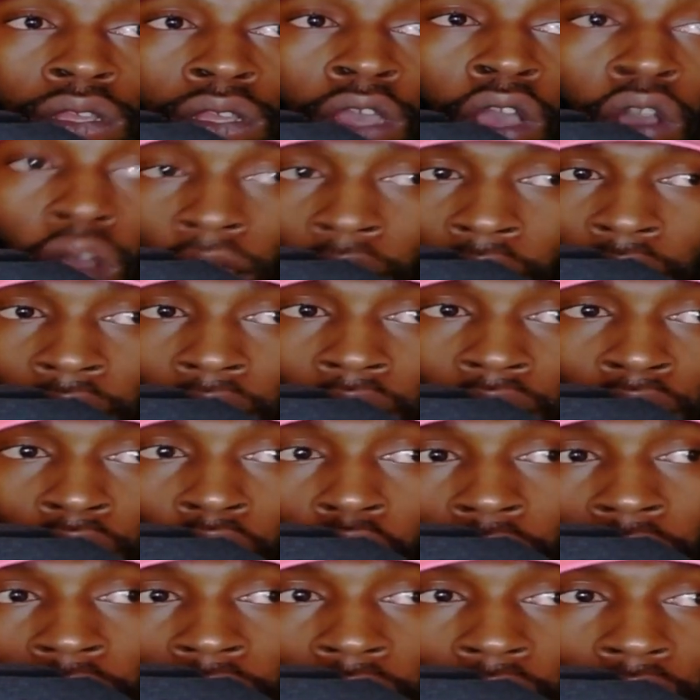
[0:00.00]
Go ahead,
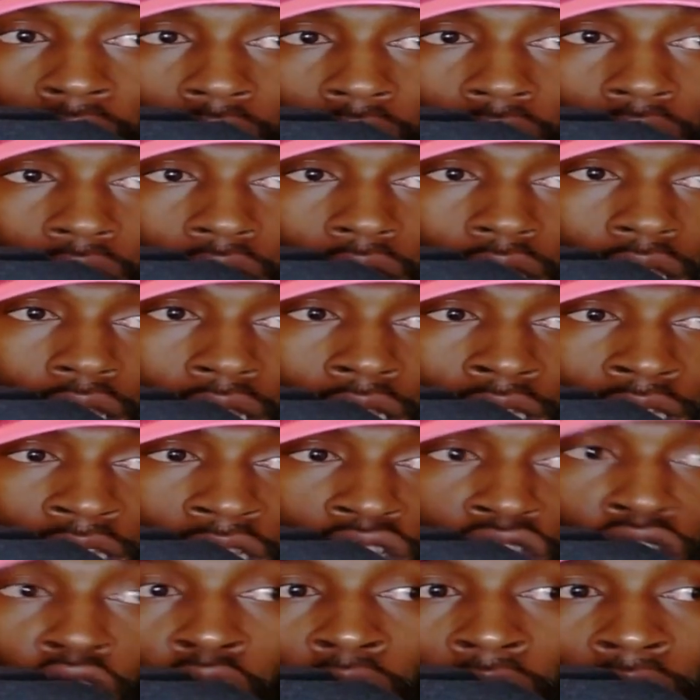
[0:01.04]
go ahead. He
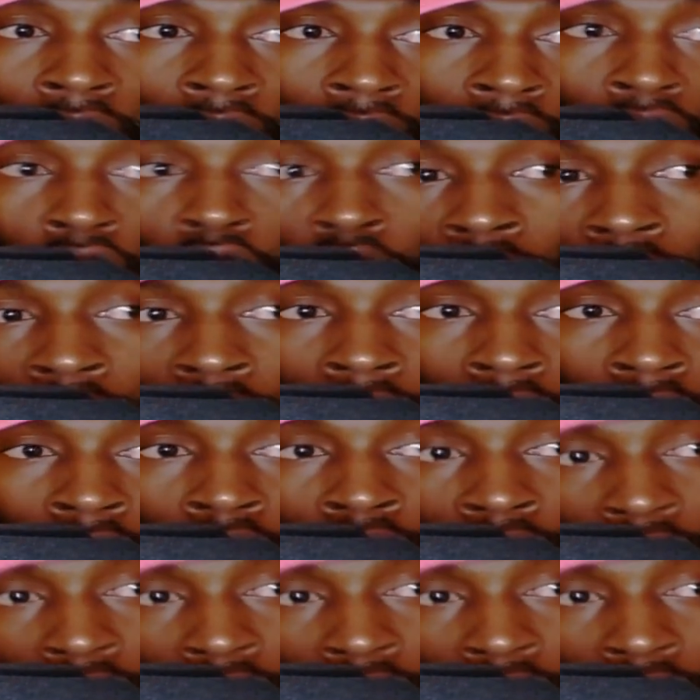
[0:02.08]
says, go ahead, go ahead.